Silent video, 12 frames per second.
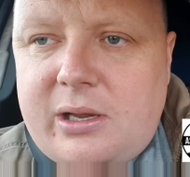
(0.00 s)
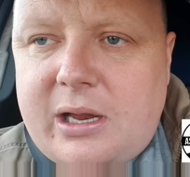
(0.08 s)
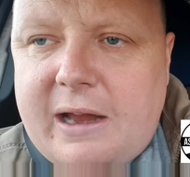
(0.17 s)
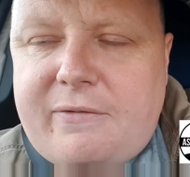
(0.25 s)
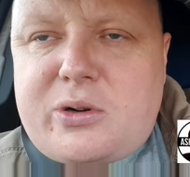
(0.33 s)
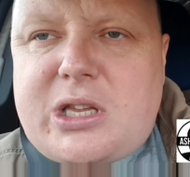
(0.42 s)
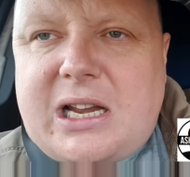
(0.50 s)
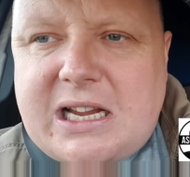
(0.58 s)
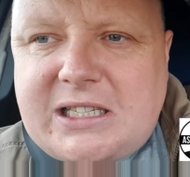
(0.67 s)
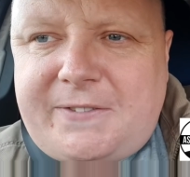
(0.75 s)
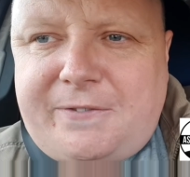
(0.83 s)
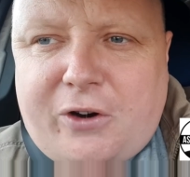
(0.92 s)
if it was the
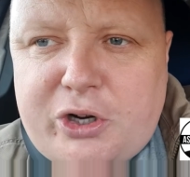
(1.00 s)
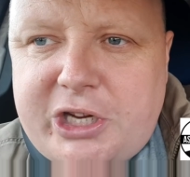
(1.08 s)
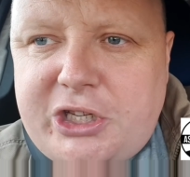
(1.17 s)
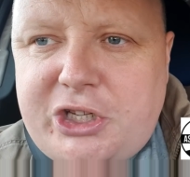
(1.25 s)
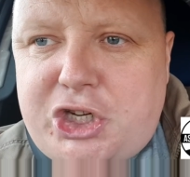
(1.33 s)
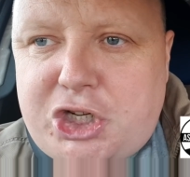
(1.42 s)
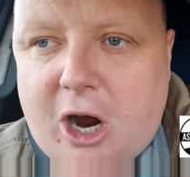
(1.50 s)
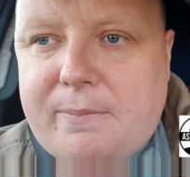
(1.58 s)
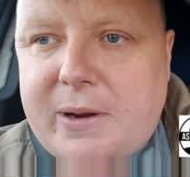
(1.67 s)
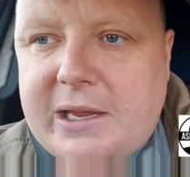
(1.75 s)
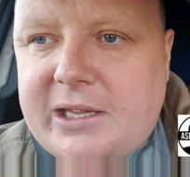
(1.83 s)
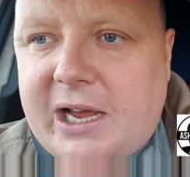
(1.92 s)
last fucking
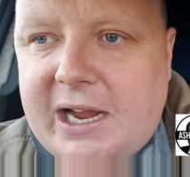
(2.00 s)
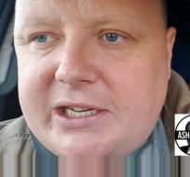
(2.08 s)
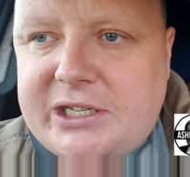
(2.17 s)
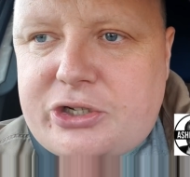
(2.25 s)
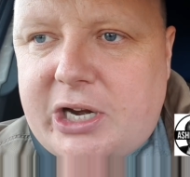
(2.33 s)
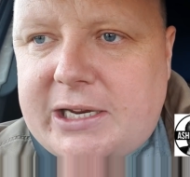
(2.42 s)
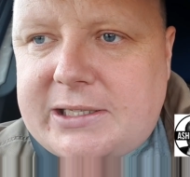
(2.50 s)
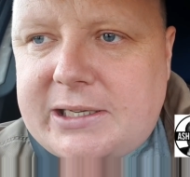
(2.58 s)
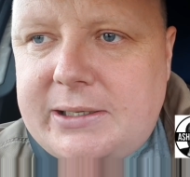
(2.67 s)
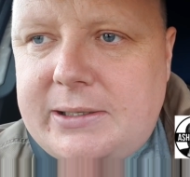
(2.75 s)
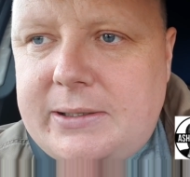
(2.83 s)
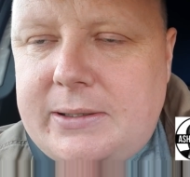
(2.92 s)
shop in the high street.
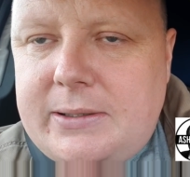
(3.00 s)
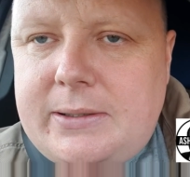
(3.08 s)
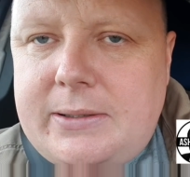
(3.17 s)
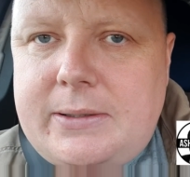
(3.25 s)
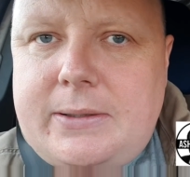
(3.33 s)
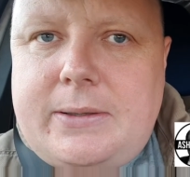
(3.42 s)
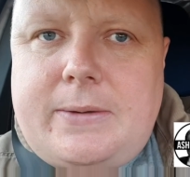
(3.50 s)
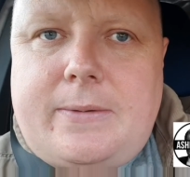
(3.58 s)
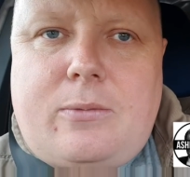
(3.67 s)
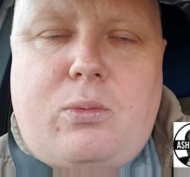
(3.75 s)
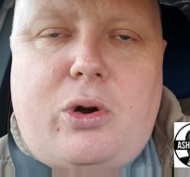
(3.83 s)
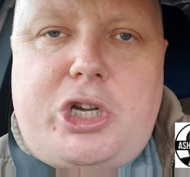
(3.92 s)

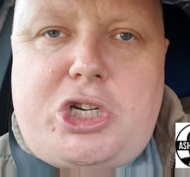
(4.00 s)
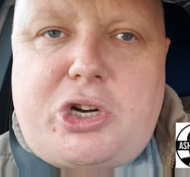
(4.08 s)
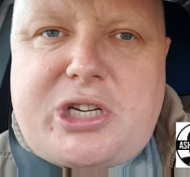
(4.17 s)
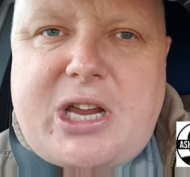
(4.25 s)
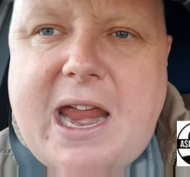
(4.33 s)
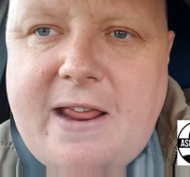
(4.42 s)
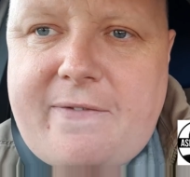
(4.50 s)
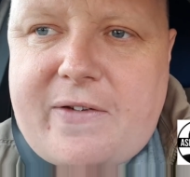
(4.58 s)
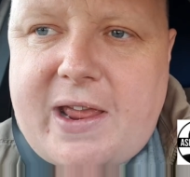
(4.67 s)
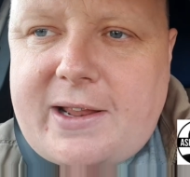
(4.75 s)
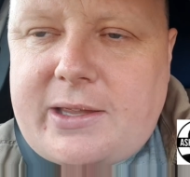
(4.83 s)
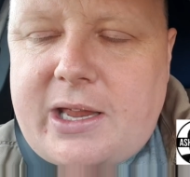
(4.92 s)
Wouldn't touch
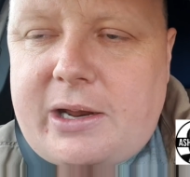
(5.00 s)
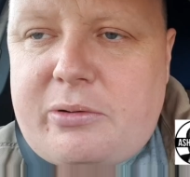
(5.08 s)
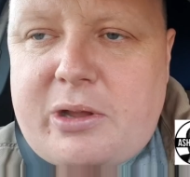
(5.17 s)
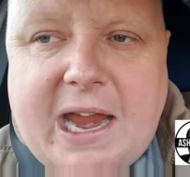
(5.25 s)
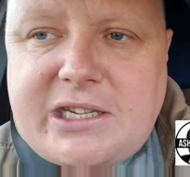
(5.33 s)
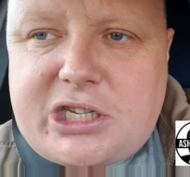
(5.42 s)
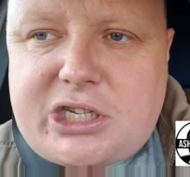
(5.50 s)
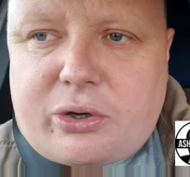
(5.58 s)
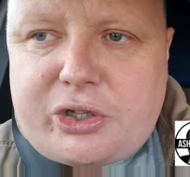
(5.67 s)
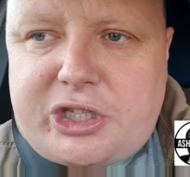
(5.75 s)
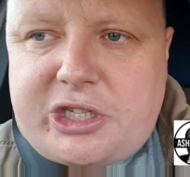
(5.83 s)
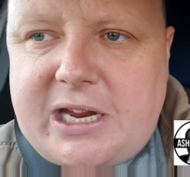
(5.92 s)
anything he's
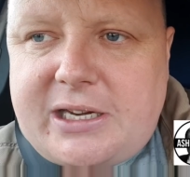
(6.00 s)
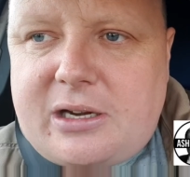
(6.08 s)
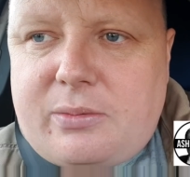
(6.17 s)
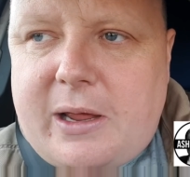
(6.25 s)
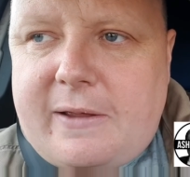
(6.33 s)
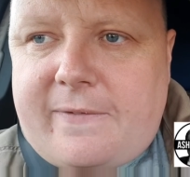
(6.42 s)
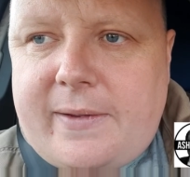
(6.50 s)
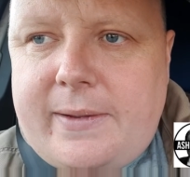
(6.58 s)
associated with.